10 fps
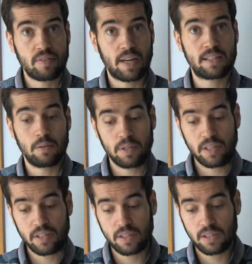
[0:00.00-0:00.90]

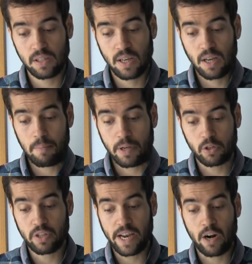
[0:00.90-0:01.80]
activities
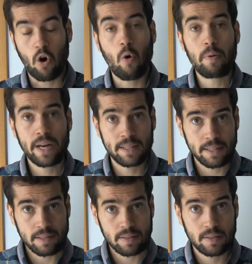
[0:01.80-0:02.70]
because they are open-ended.